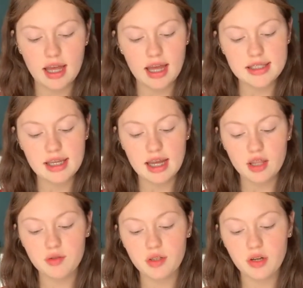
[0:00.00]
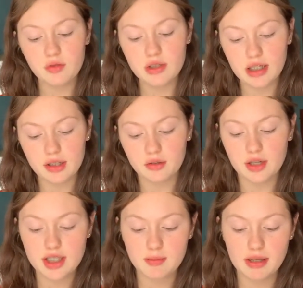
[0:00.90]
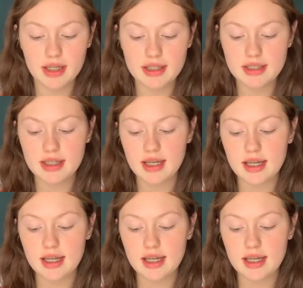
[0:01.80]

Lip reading: As Catherine O'Donnell explains,